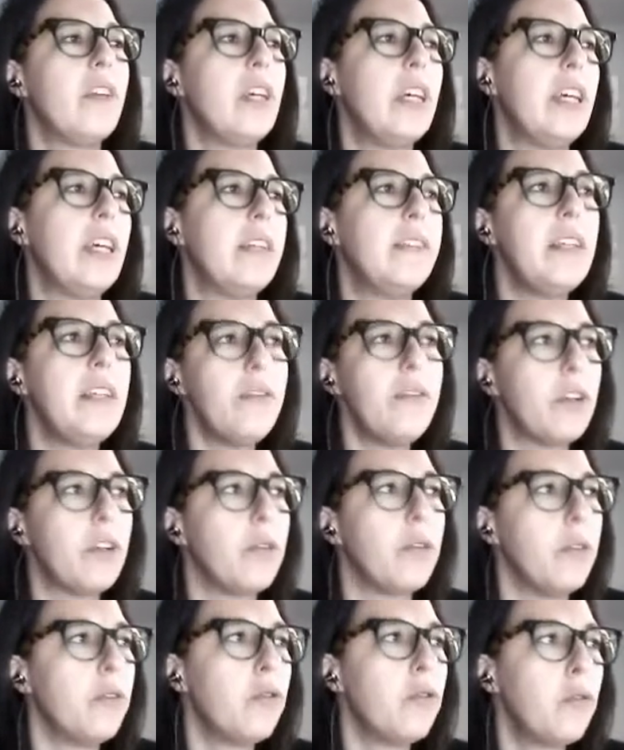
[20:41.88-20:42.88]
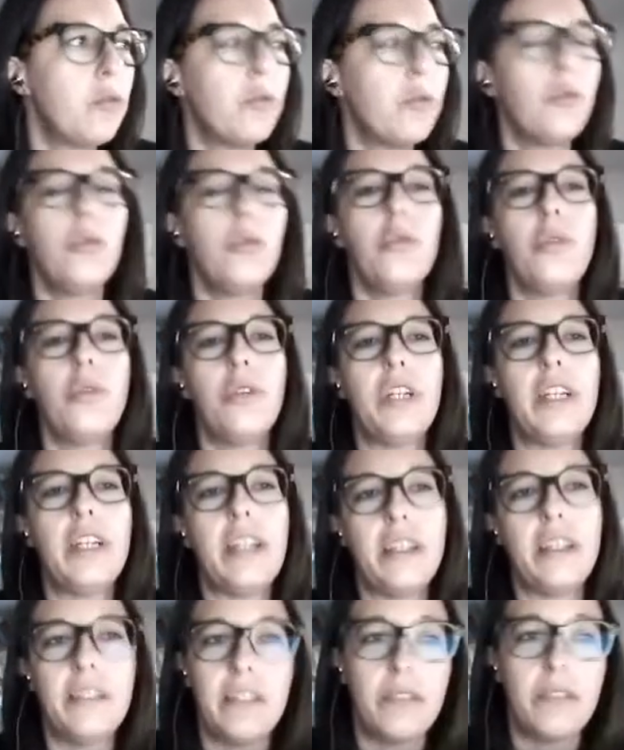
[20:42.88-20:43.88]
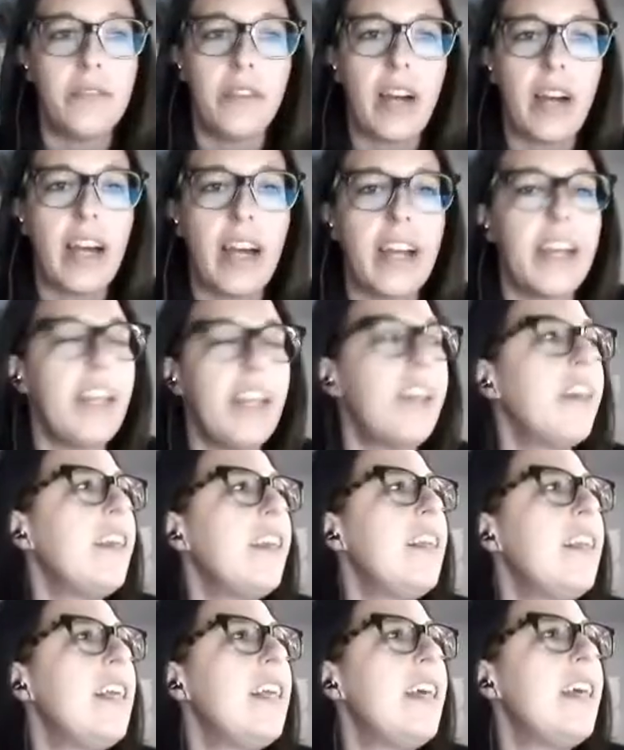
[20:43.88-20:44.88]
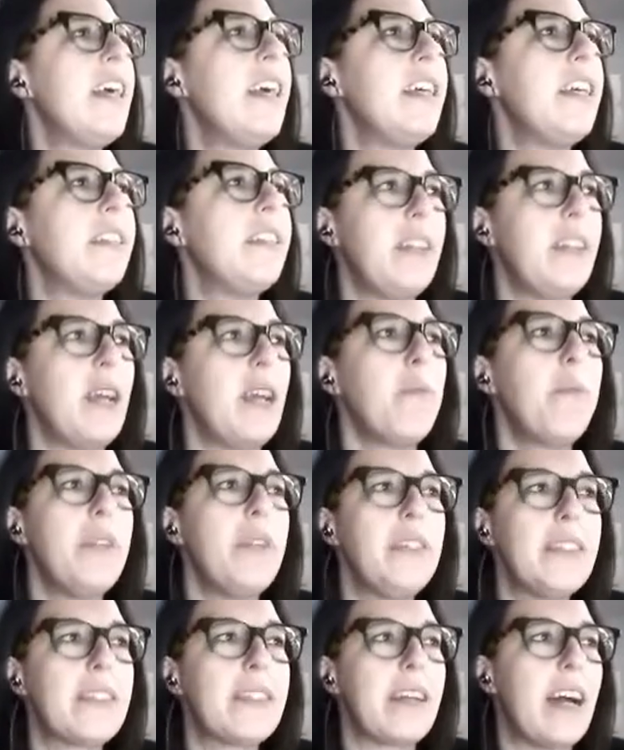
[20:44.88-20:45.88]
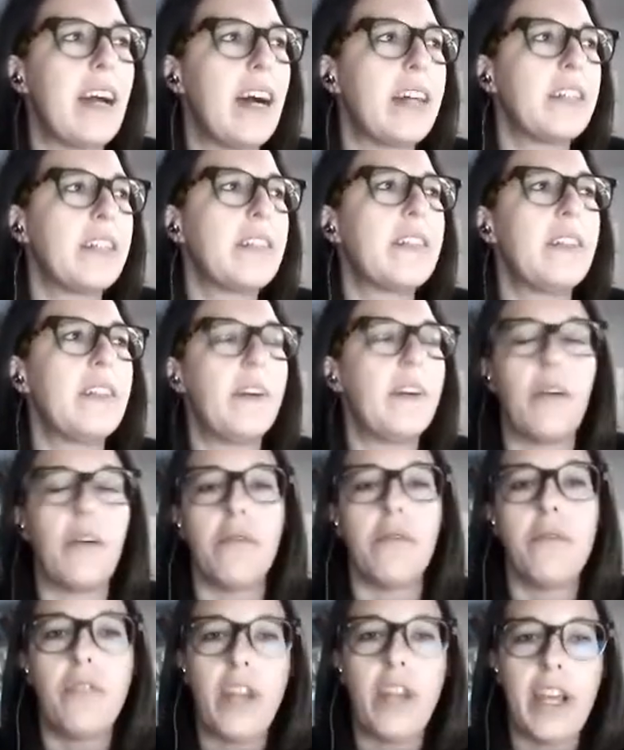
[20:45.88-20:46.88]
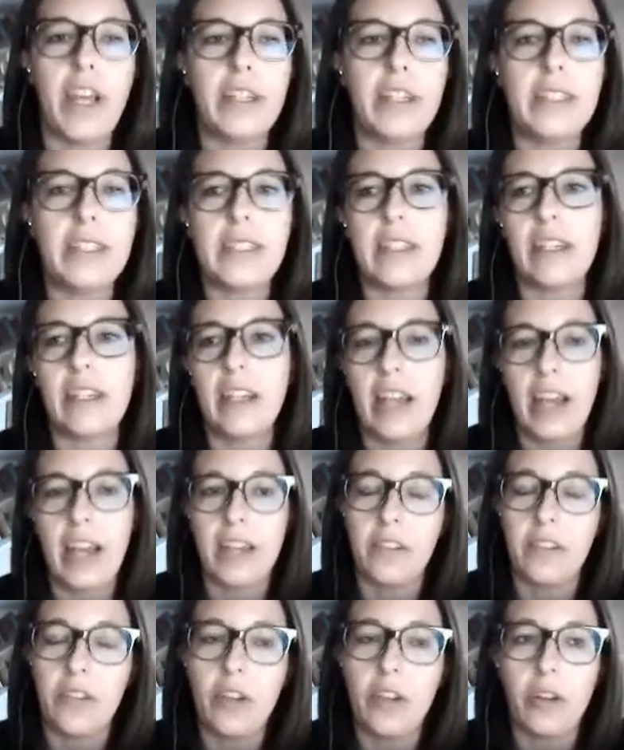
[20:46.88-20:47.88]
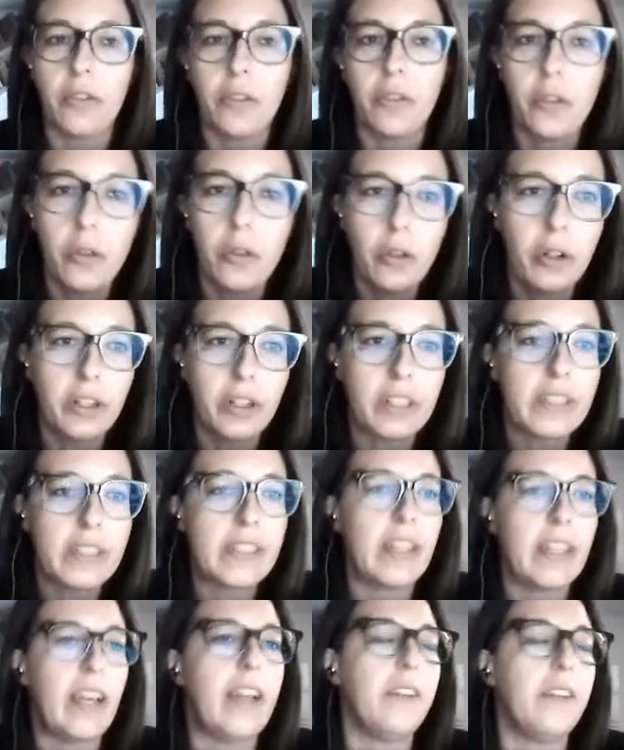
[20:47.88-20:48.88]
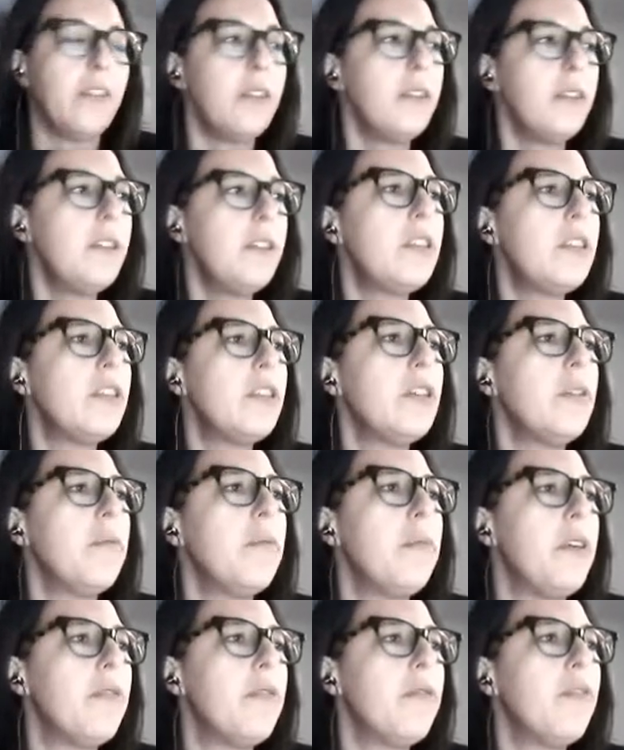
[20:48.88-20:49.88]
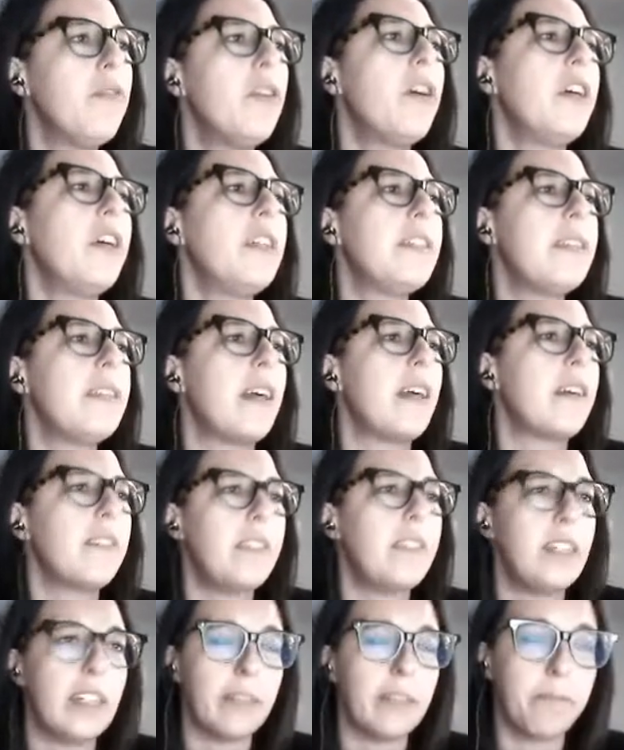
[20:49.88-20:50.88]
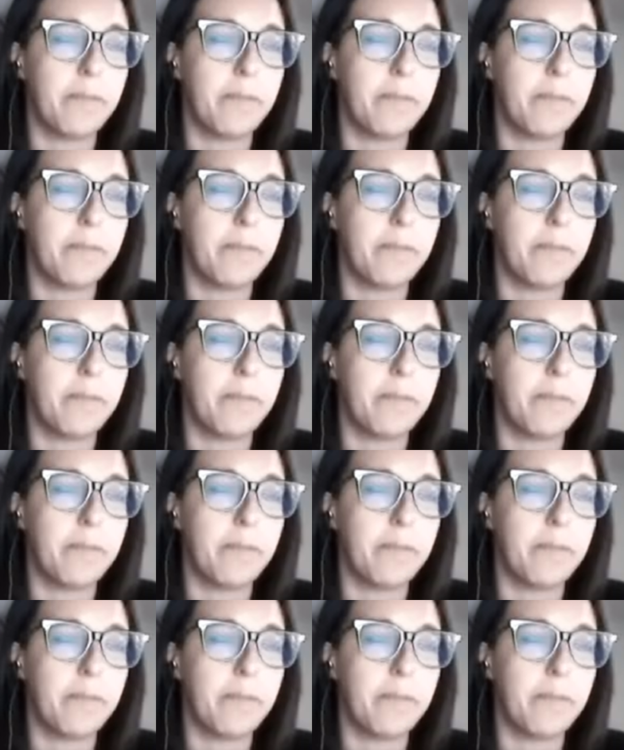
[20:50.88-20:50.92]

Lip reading: difficult to identify the napping scars on flakes and on cores, and also before starting